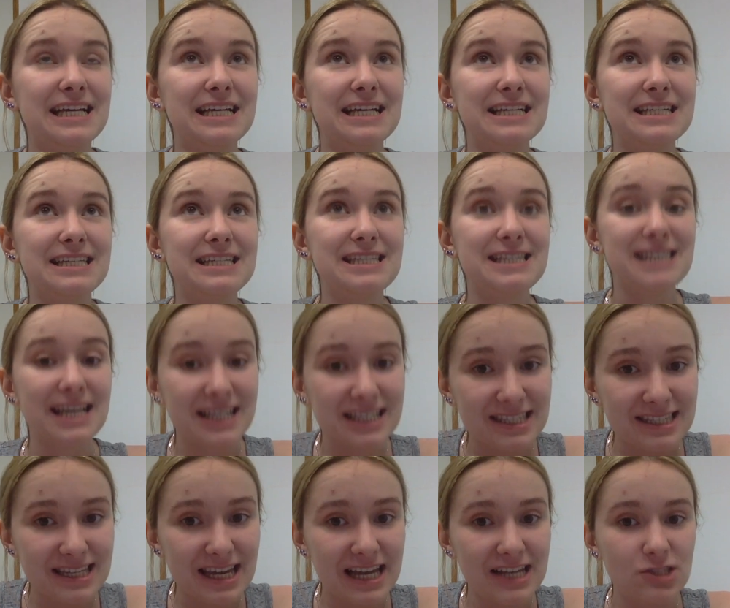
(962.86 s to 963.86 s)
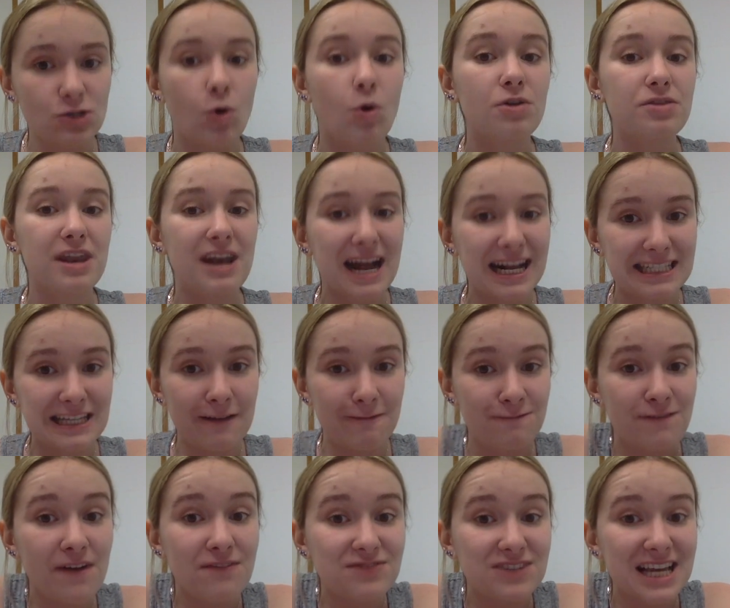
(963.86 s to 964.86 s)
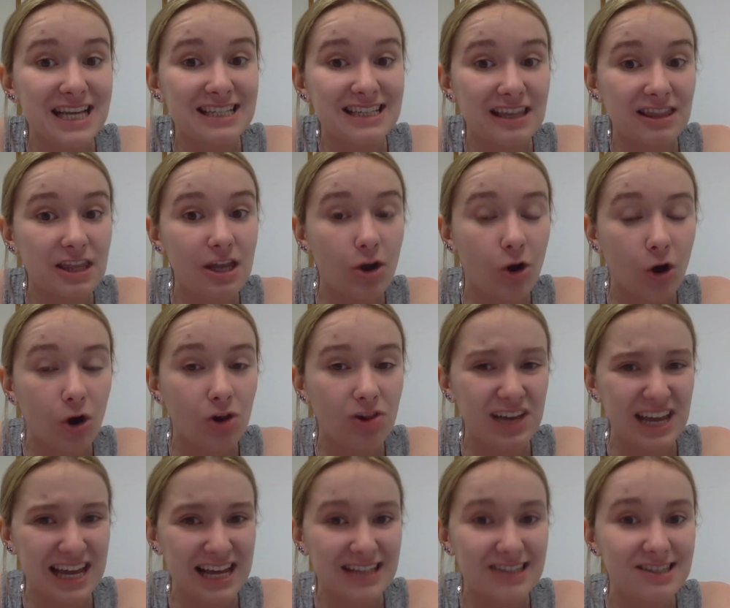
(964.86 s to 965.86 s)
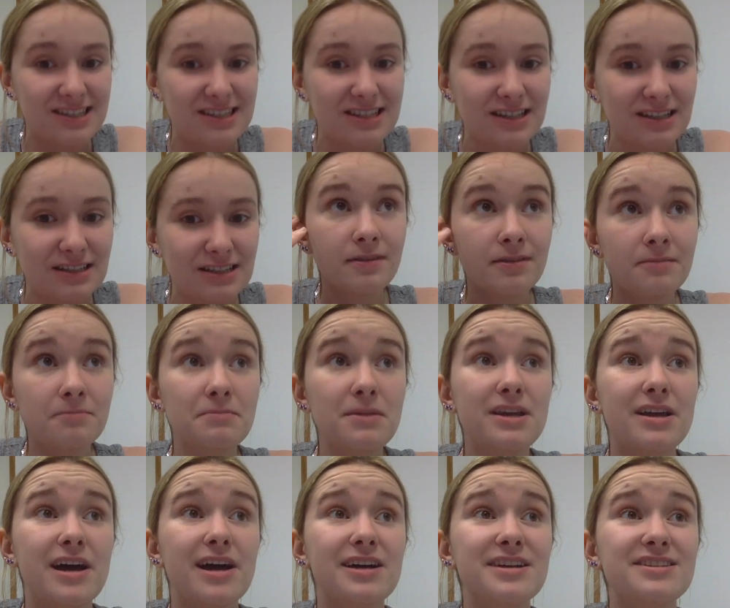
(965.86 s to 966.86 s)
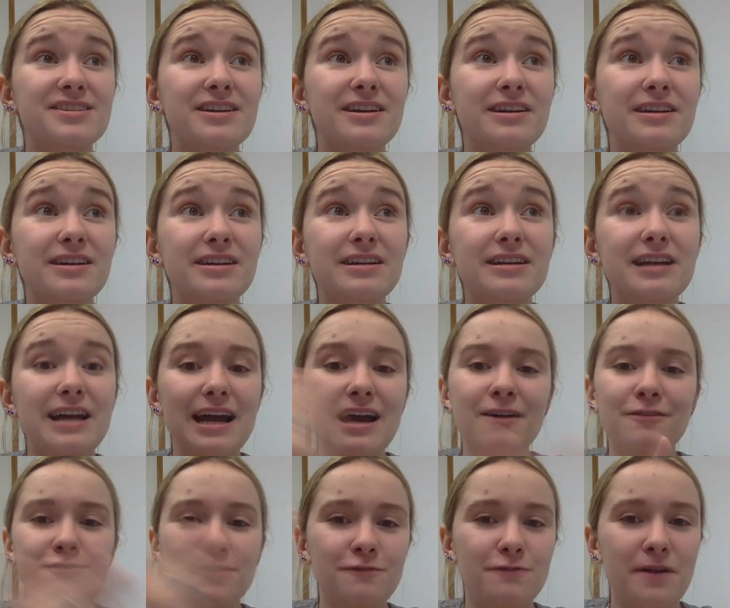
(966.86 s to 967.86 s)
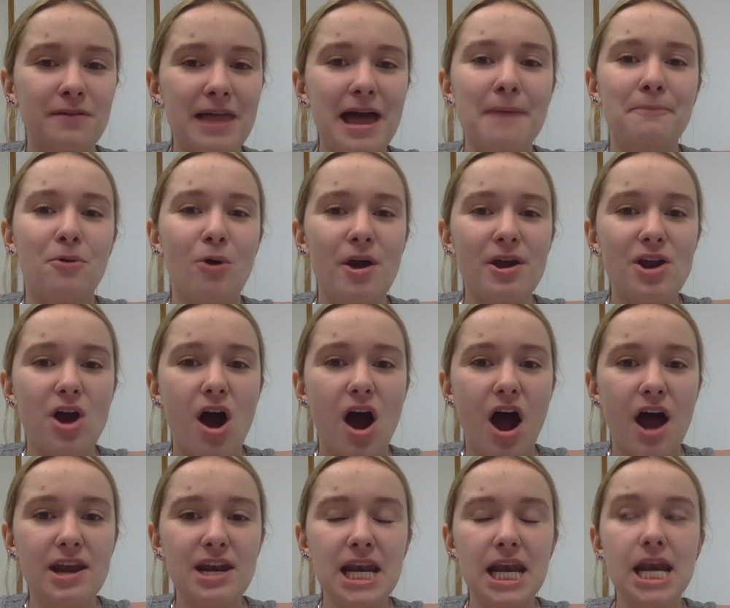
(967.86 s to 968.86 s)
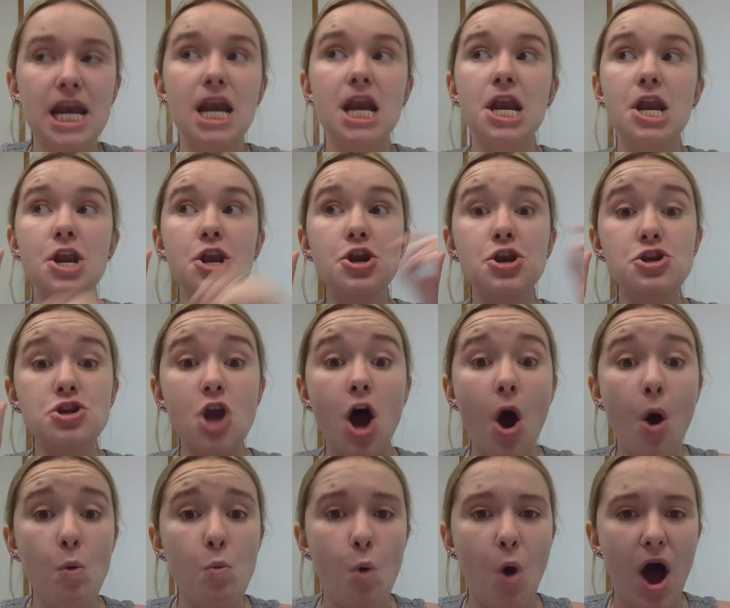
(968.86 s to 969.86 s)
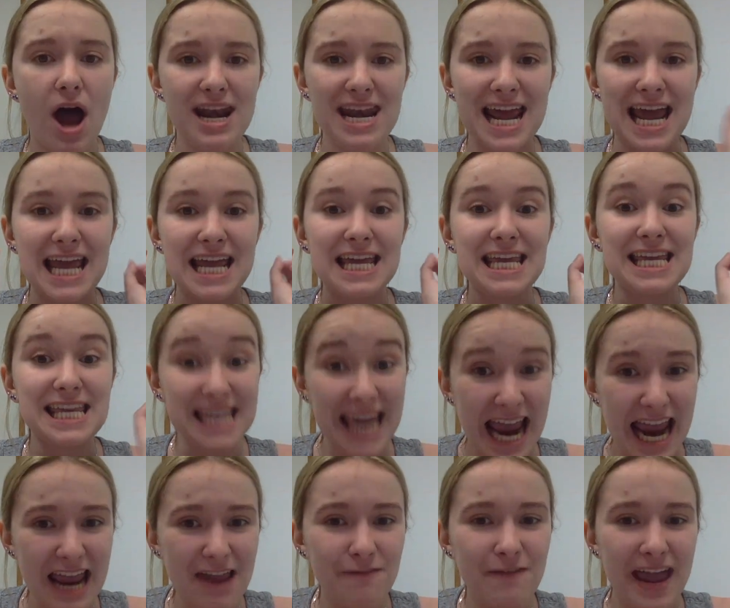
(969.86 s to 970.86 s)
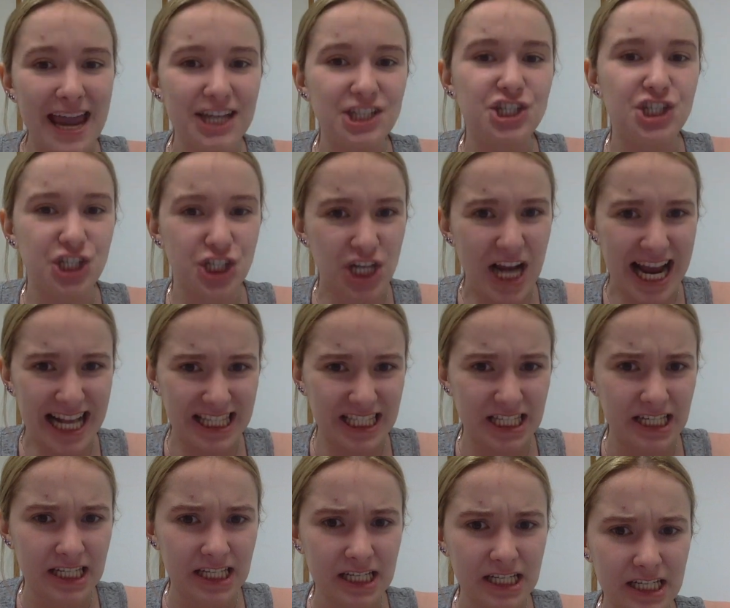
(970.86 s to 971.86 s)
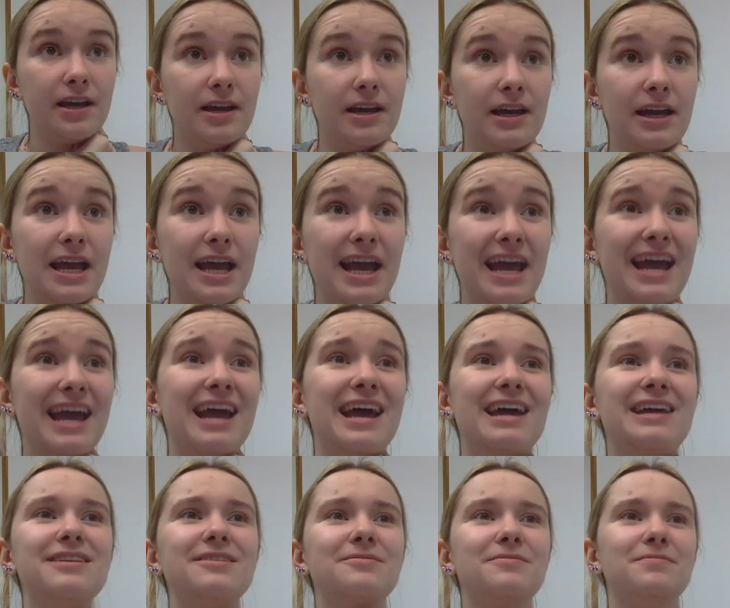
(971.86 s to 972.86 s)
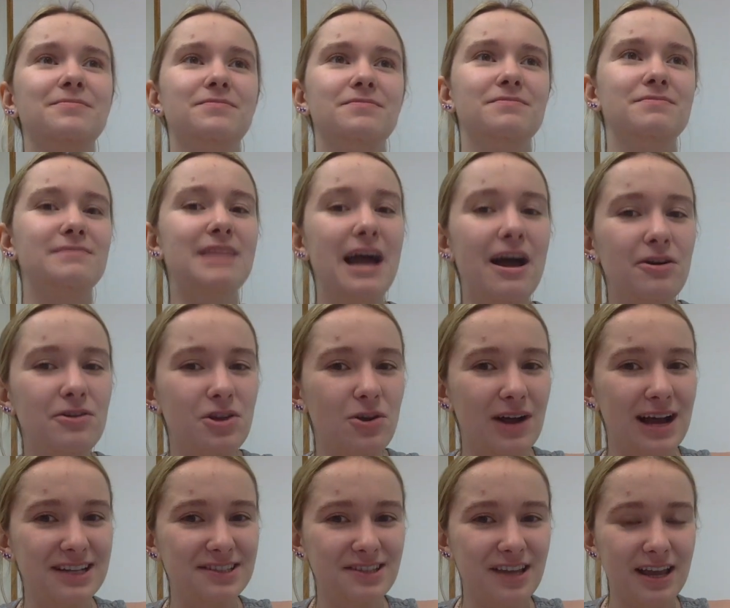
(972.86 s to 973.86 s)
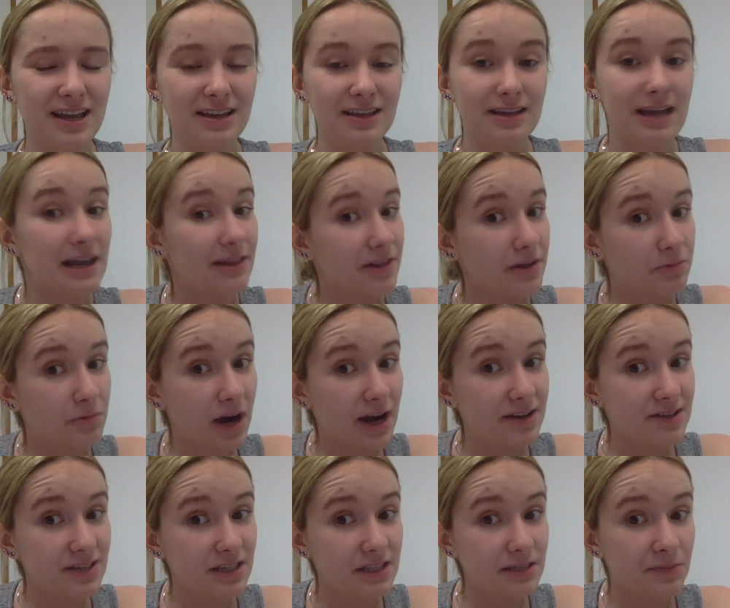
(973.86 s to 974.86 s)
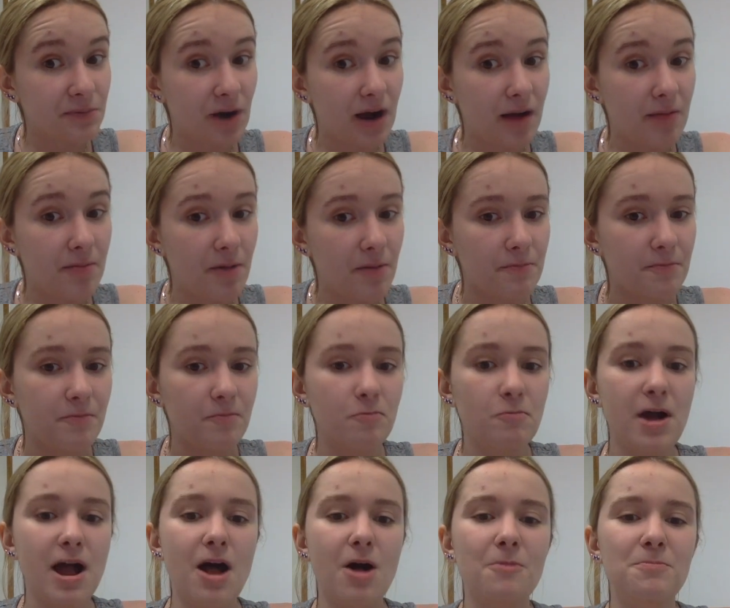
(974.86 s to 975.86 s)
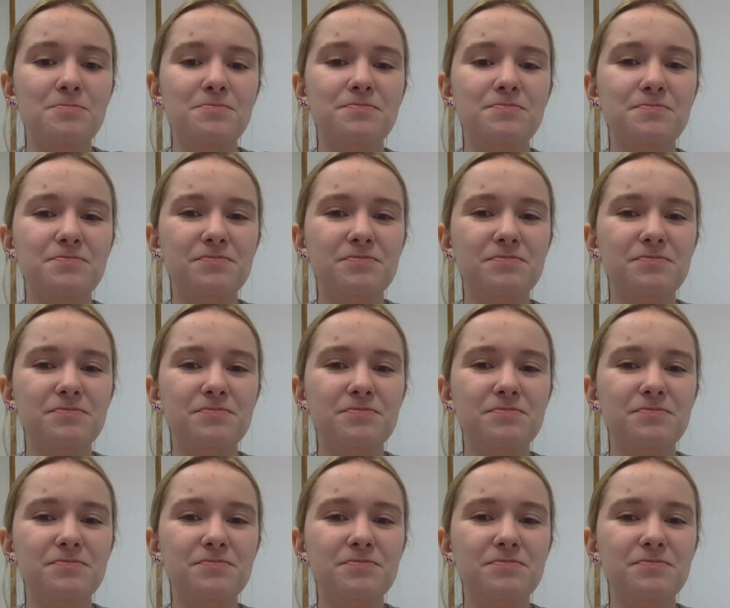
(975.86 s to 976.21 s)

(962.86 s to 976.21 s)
1960s or the 1950s at the earliest. Because after from that point on, no one gave a shit. And now you're asking, Caitlin, why is this a problem? Well,